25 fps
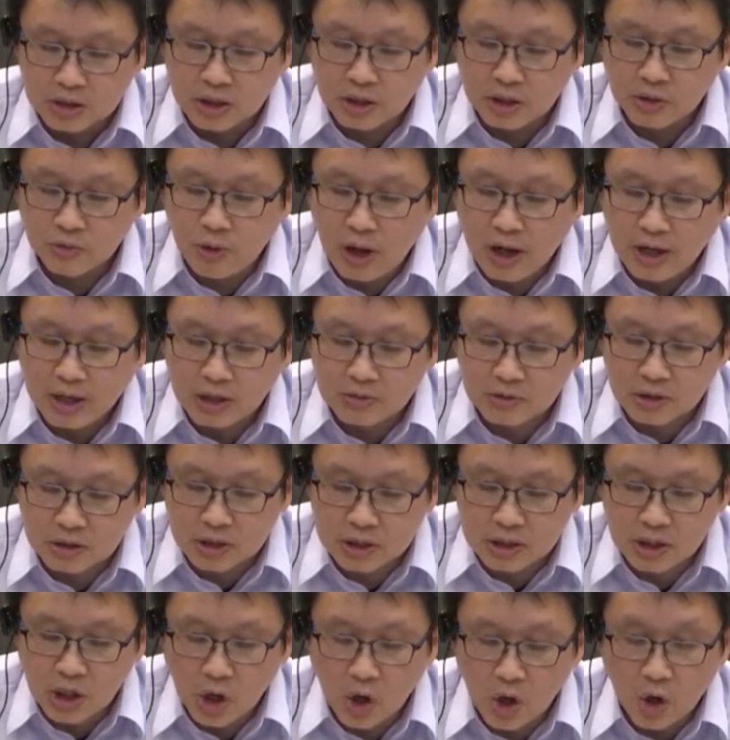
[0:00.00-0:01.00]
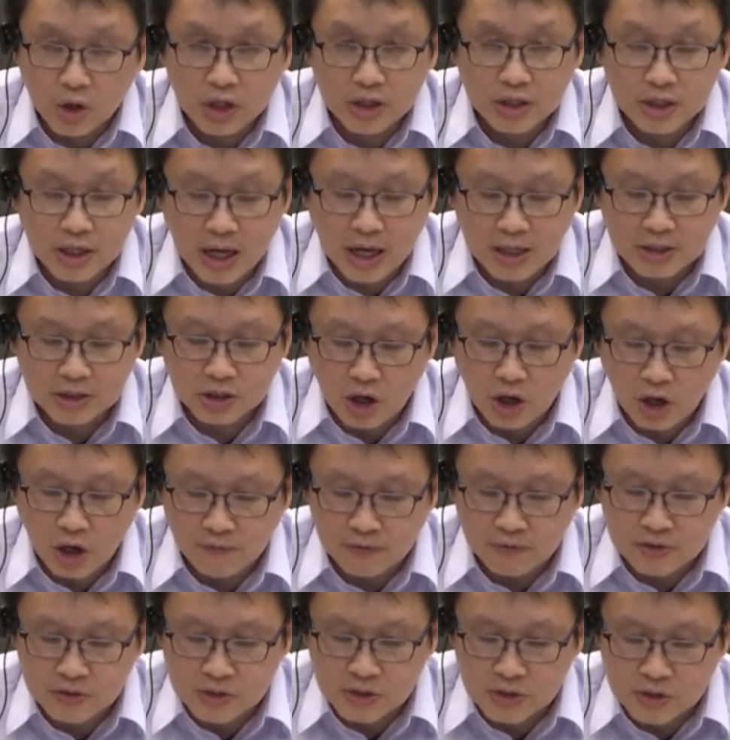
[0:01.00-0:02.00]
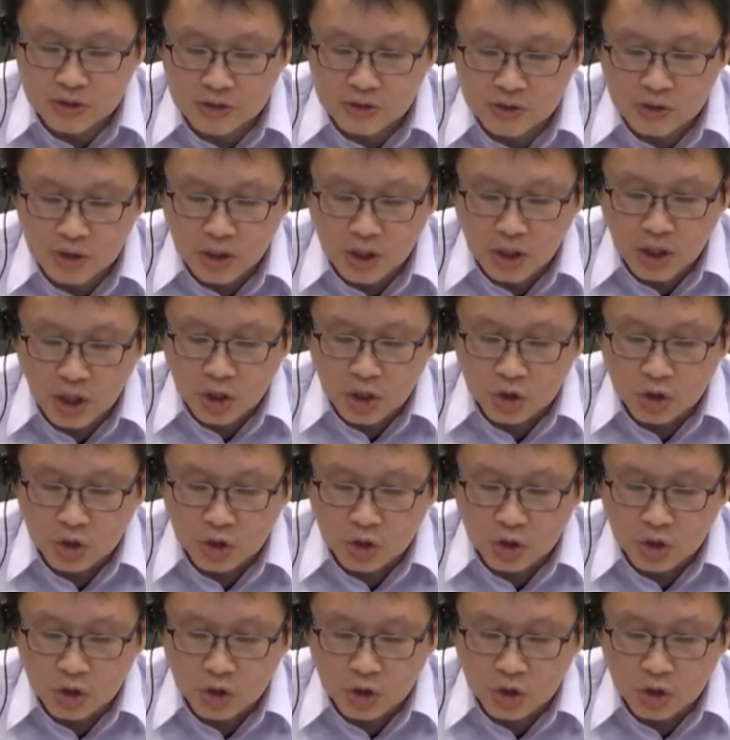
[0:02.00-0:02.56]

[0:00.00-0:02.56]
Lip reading: They regularly organize conferences